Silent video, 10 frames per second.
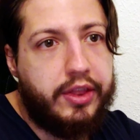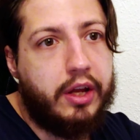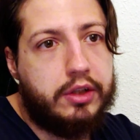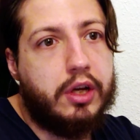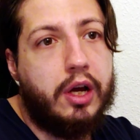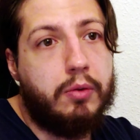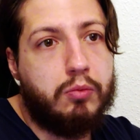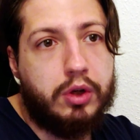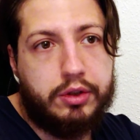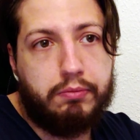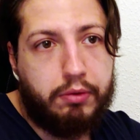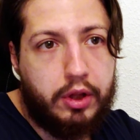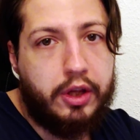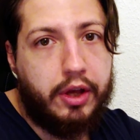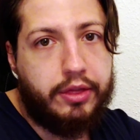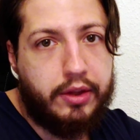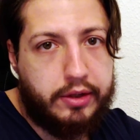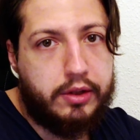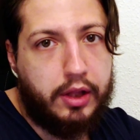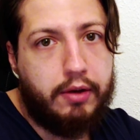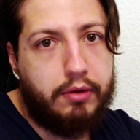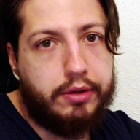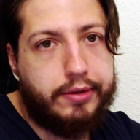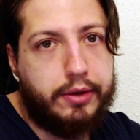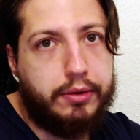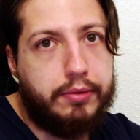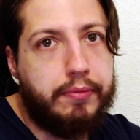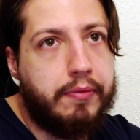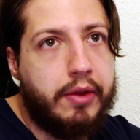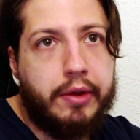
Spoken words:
that time wasn't really at this level, so